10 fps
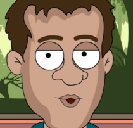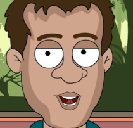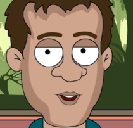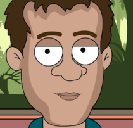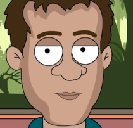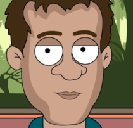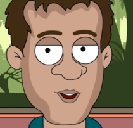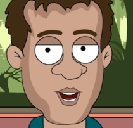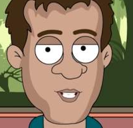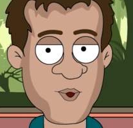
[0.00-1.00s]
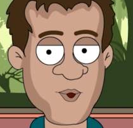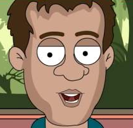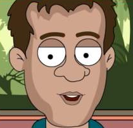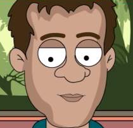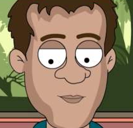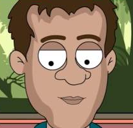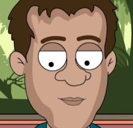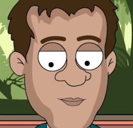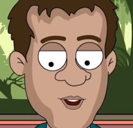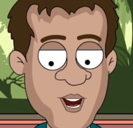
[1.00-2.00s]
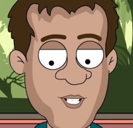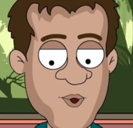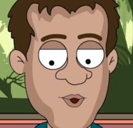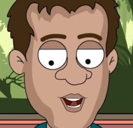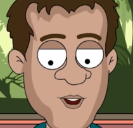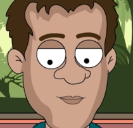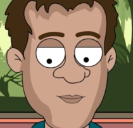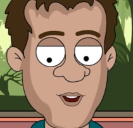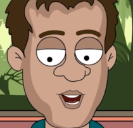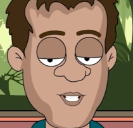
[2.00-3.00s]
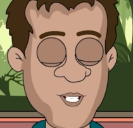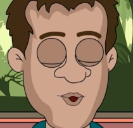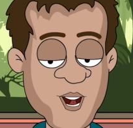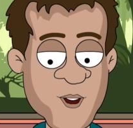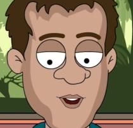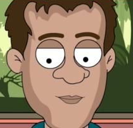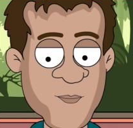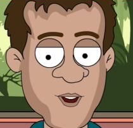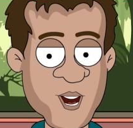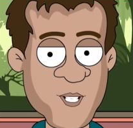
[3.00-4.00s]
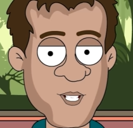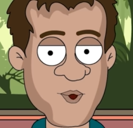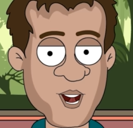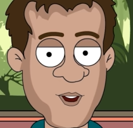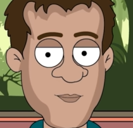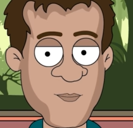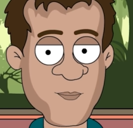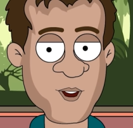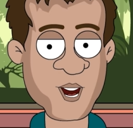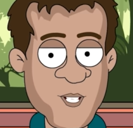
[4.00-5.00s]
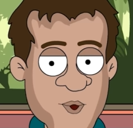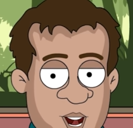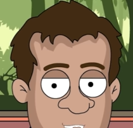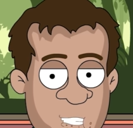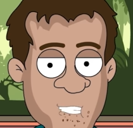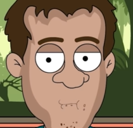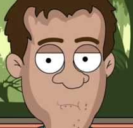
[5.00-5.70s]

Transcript: largest peach producer, and it's bursting with flavor. Let's try a couple more.